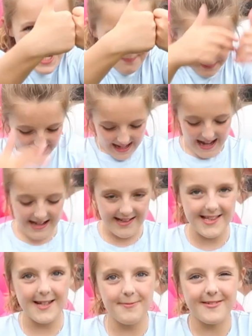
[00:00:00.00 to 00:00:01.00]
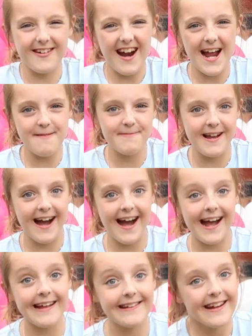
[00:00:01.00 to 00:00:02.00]
up and subscribe
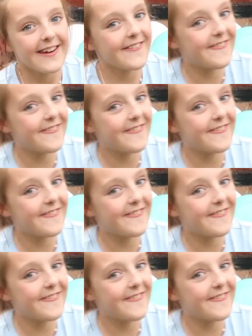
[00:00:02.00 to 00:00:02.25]
guys.